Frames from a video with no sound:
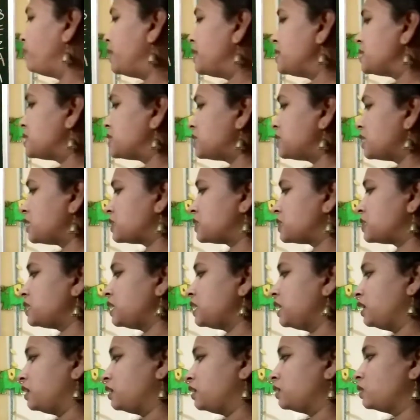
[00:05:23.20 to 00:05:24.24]
plus
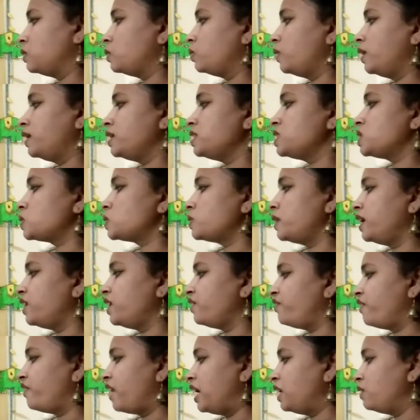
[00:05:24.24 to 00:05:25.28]
16. What is
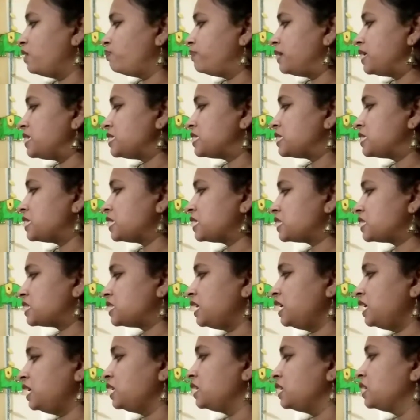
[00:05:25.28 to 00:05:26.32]
25 plus 16?
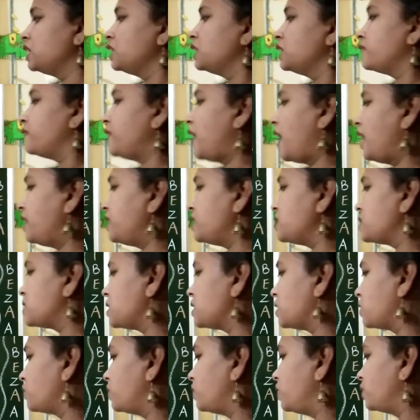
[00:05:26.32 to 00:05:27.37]
That is
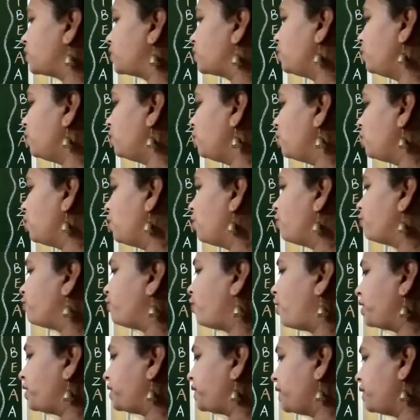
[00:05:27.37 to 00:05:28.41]
equal to
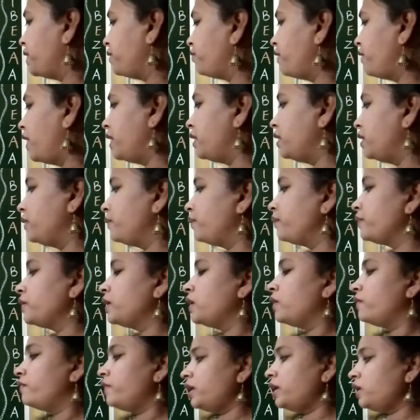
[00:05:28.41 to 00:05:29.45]
41.
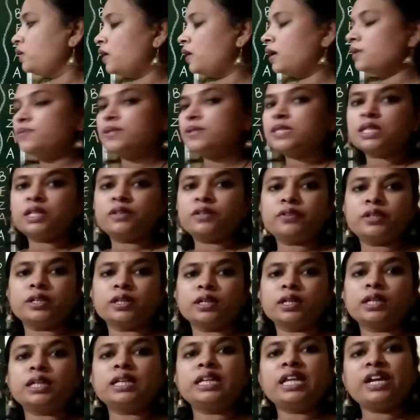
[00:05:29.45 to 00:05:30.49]
When you observe
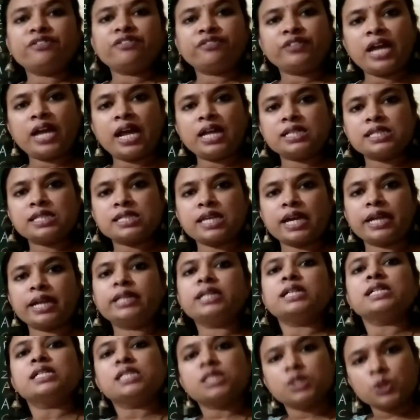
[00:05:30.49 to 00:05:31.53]
here, left hand side
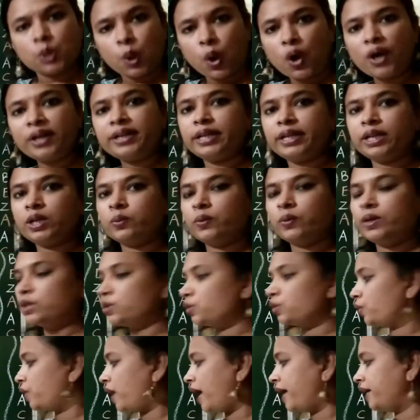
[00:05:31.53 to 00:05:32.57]
is not equal to
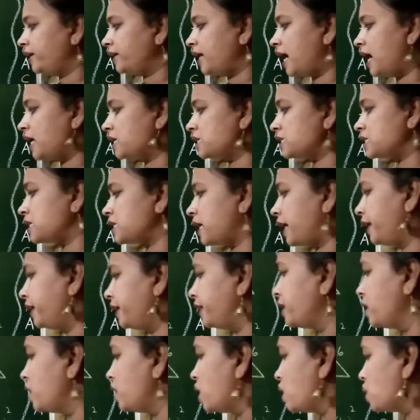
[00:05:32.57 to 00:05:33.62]
right hand side.
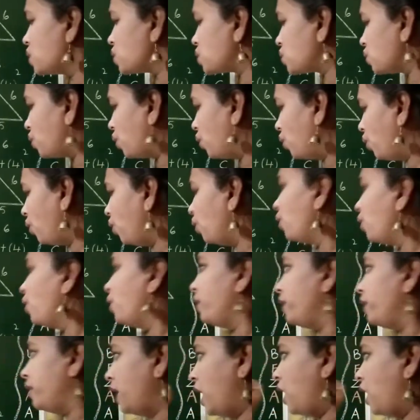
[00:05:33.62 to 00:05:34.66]
So
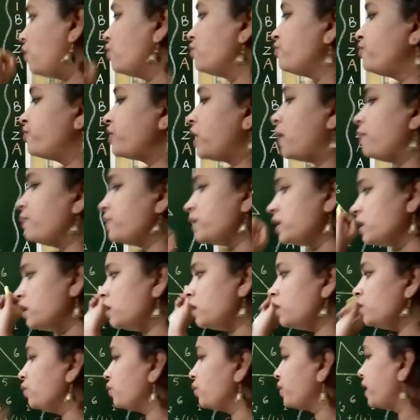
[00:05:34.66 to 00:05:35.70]
now from here
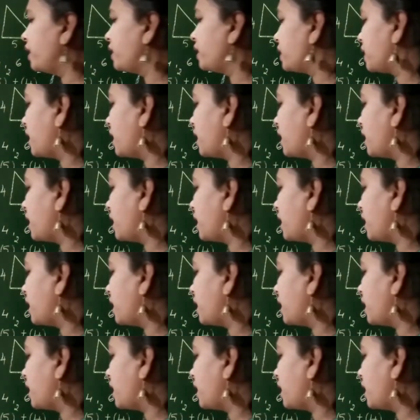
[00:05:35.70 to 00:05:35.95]
you can